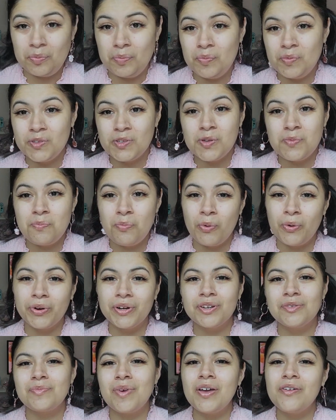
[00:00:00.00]

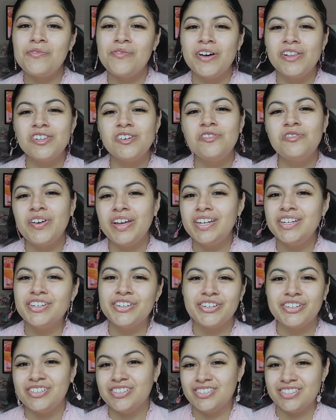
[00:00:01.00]
supported my fellow
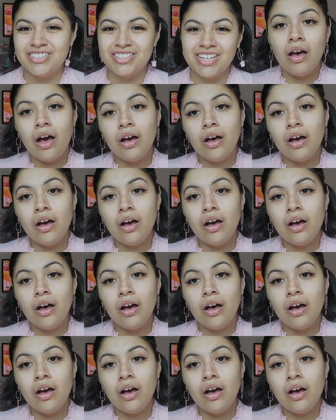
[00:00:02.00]
vendors.